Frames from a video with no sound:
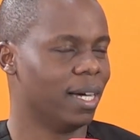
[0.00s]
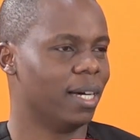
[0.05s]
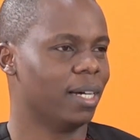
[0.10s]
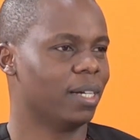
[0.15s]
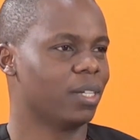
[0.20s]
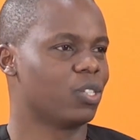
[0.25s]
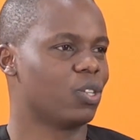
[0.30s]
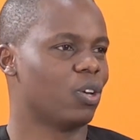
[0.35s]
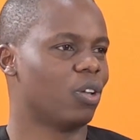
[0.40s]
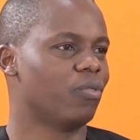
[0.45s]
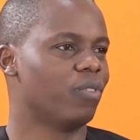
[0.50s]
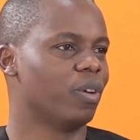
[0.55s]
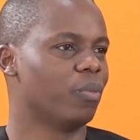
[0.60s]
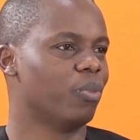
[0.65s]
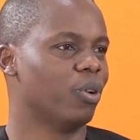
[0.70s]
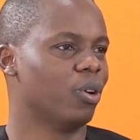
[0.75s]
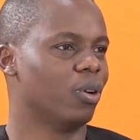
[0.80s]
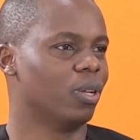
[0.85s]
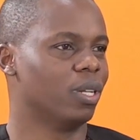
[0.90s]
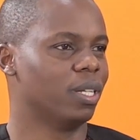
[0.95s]

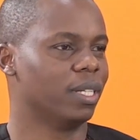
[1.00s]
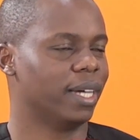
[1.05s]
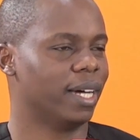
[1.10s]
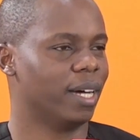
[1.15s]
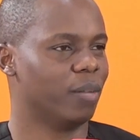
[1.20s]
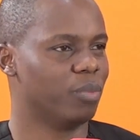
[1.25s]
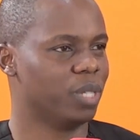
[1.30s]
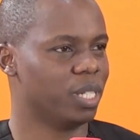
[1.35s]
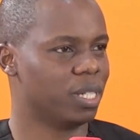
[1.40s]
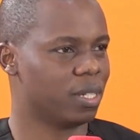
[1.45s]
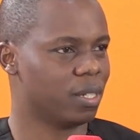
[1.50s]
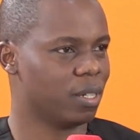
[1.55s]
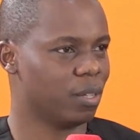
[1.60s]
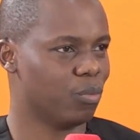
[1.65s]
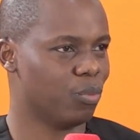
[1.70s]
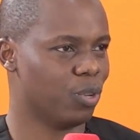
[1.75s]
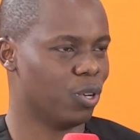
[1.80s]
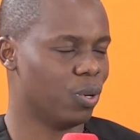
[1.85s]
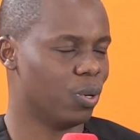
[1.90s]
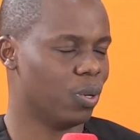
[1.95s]
solvable, they're a bit
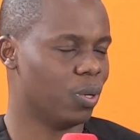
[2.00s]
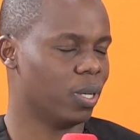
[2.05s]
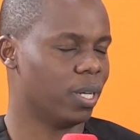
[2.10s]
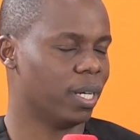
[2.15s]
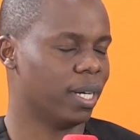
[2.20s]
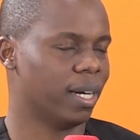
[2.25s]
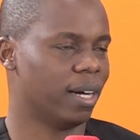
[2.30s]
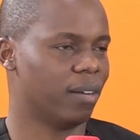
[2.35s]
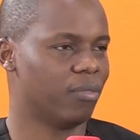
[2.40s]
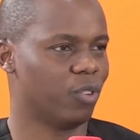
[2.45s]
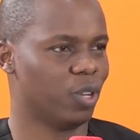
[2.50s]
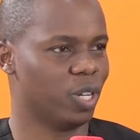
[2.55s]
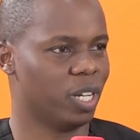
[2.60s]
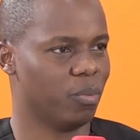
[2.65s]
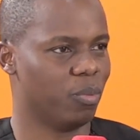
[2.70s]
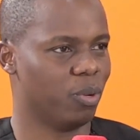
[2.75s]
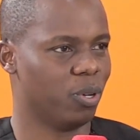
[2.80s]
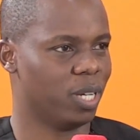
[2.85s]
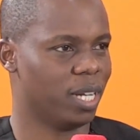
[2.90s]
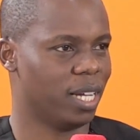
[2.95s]
more
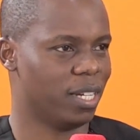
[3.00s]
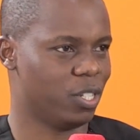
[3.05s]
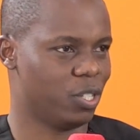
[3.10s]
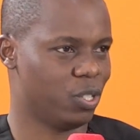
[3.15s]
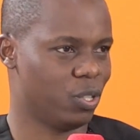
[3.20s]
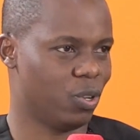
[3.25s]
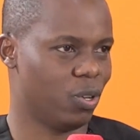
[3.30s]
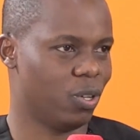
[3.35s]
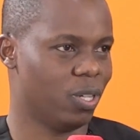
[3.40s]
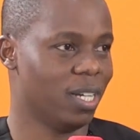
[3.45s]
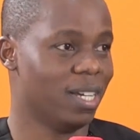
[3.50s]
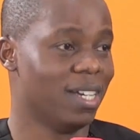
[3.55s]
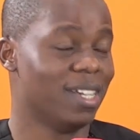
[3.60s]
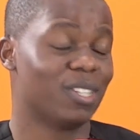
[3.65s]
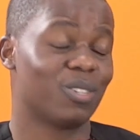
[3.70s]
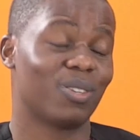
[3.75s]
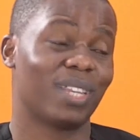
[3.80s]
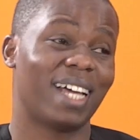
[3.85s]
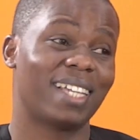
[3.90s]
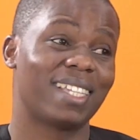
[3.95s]
affordable and so on.
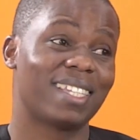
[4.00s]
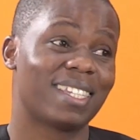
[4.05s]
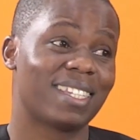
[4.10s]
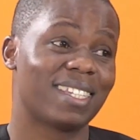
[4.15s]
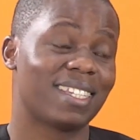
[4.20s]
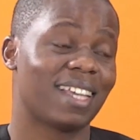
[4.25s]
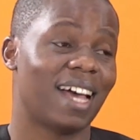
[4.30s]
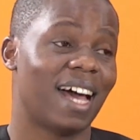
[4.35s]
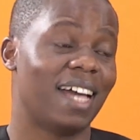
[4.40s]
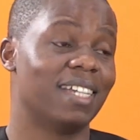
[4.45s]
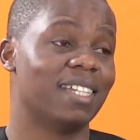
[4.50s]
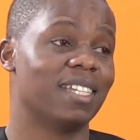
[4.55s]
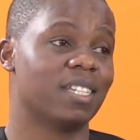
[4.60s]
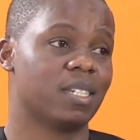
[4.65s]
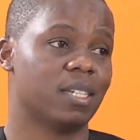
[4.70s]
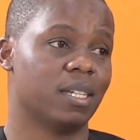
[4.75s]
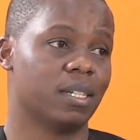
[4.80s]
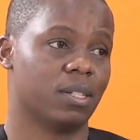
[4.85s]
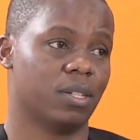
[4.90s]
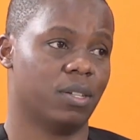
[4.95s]
So that's a
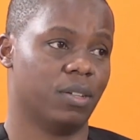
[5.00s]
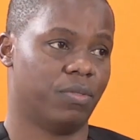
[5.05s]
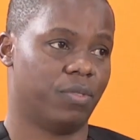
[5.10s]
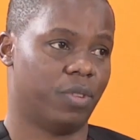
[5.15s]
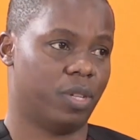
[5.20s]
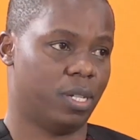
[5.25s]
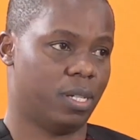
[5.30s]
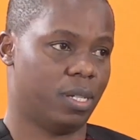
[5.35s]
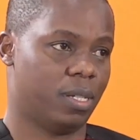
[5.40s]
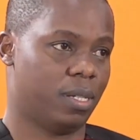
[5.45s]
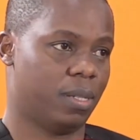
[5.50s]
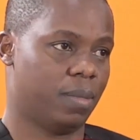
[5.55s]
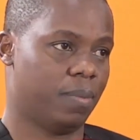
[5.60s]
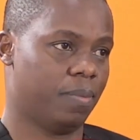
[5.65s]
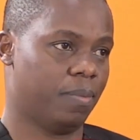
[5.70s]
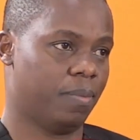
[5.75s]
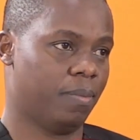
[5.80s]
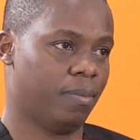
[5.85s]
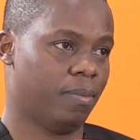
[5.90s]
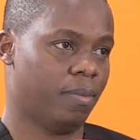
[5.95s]
distinct difference
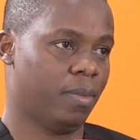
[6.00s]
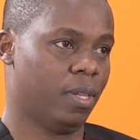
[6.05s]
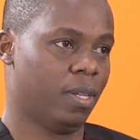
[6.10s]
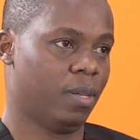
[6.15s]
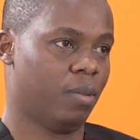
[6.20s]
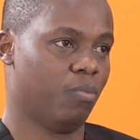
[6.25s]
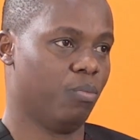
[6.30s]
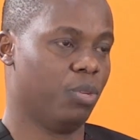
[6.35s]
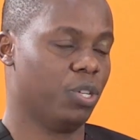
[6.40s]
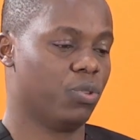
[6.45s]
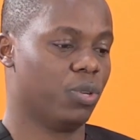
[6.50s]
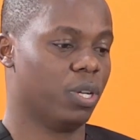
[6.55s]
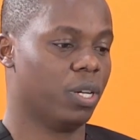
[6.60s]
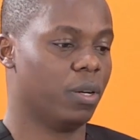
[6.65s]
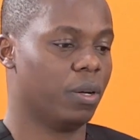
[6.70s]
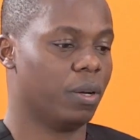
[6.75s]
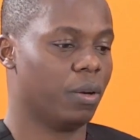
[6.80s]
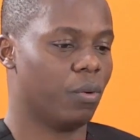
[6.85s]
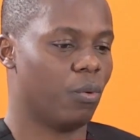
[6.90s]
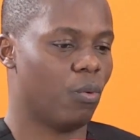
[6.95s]

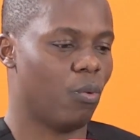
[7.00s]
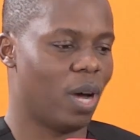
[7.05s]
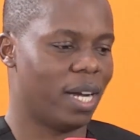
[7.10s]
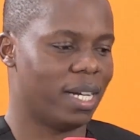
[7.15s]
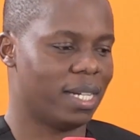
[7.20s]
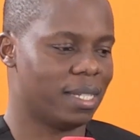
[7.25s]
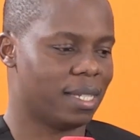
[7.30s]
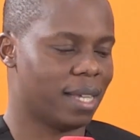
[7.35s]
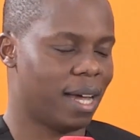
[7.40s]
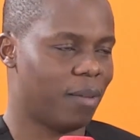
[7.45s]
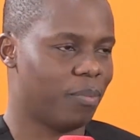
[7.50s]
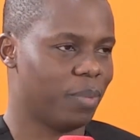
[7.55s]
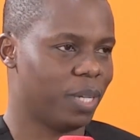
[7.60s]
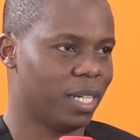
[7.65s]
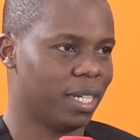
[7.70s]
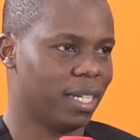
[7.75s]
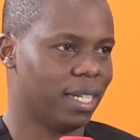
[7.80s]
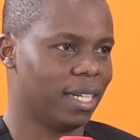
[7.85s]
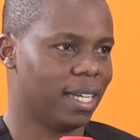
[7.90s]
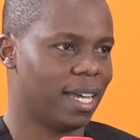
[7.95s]
between what is
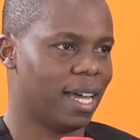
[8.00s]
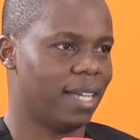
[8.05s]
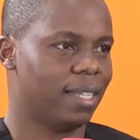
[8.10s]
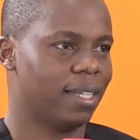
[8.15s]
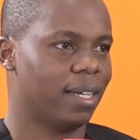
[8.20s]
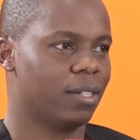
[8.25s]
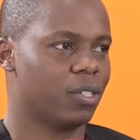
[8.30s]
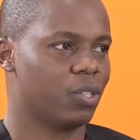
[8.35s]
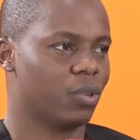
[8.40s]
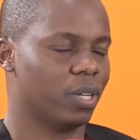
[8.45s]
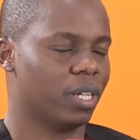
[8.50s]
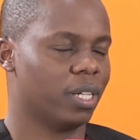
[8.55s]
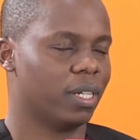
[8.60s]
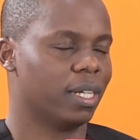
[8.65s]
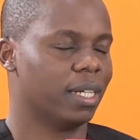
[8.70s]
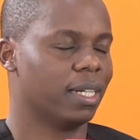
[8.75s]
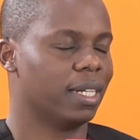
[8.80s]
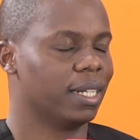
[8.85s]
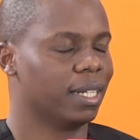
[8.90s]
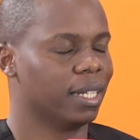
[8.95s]
happening in
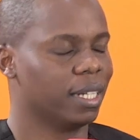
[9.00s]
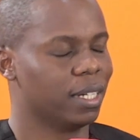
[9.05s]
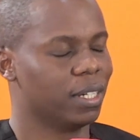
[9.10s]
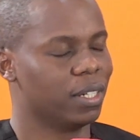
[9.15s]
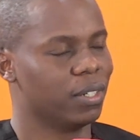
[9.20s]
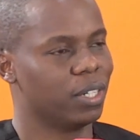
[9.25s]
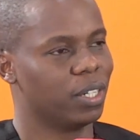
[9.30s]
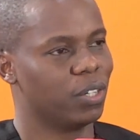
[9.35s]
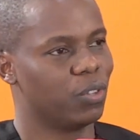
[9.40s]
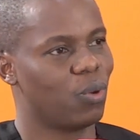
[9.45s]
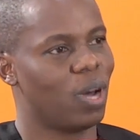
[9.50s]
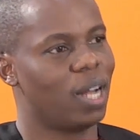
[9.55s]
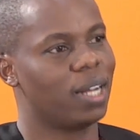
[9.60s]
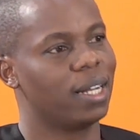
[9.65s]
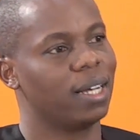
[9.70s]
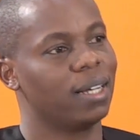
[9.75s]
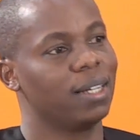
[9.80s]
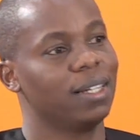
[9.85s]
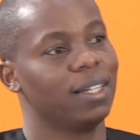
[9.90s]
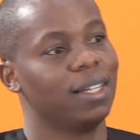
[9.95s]

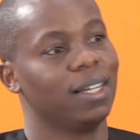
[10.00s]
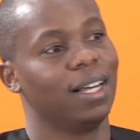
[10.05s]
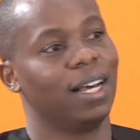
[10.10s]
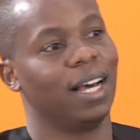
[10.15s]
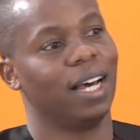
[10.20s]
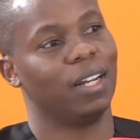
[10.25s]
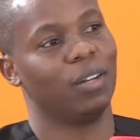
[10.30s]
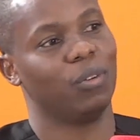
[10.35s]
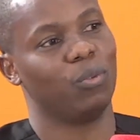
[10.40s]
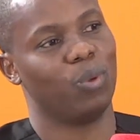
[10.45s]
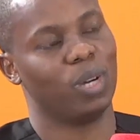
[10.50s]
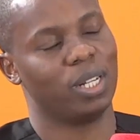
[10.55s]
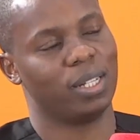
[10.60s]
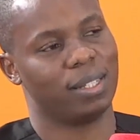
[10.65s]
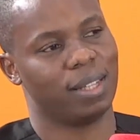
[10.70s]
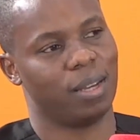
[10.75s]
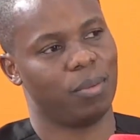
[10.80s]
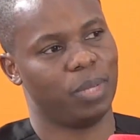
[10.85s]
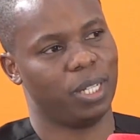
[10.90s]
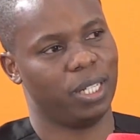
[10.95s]
Rwanda and what
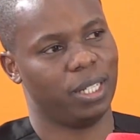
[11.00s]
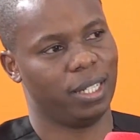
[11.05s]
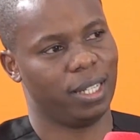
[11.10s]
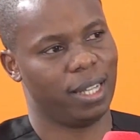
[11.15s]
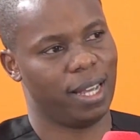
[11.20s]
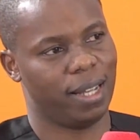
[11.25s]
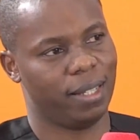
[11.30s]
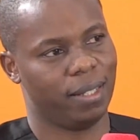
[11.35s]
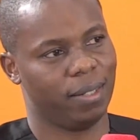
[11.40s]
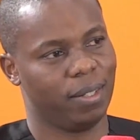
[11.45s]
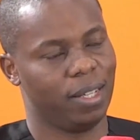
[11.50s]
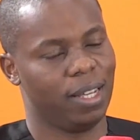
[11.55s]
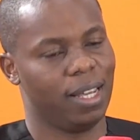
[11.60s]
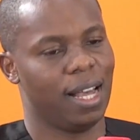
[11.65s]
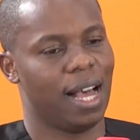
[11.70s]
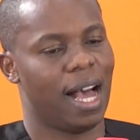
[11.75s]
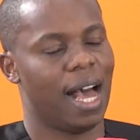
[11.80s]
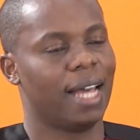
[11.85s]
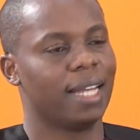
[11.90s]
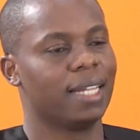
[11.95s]
is happening in Kenya.
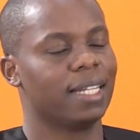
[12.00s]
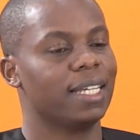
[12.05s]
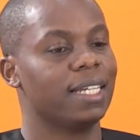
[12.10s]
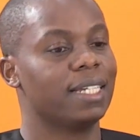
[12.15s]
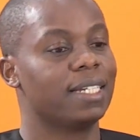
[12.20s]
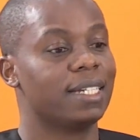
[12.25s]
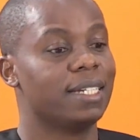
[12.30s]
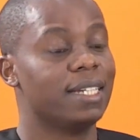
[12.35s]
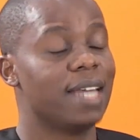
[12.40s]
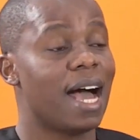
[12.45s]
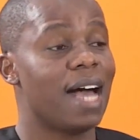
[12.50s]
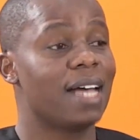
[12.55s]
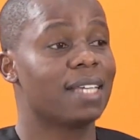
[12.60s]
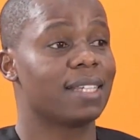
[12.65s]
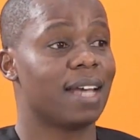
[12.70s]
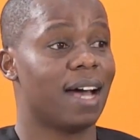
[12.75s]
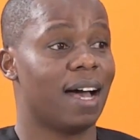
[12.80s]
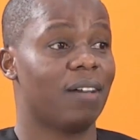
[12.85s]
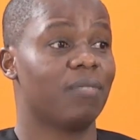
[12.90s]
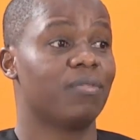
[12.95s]
And it
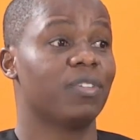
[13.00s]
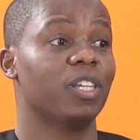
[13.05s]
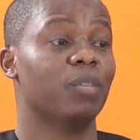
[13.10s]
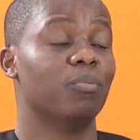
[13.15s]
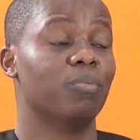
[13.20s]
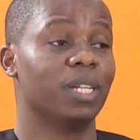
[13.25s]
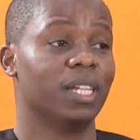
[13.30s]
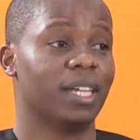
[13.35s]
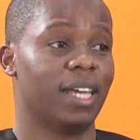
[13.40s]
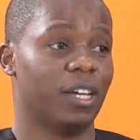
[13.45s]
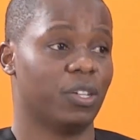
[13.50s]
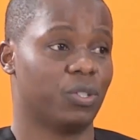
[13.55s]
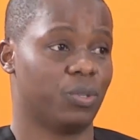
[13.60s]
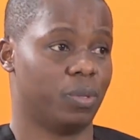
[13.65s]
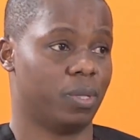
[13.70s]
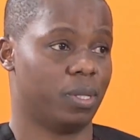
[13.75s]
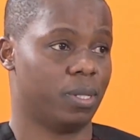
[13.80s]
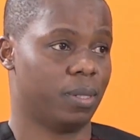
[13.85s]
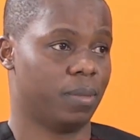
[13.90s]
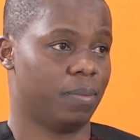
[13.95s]
does have
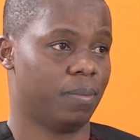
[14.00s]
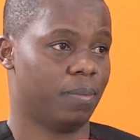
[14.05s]
implications,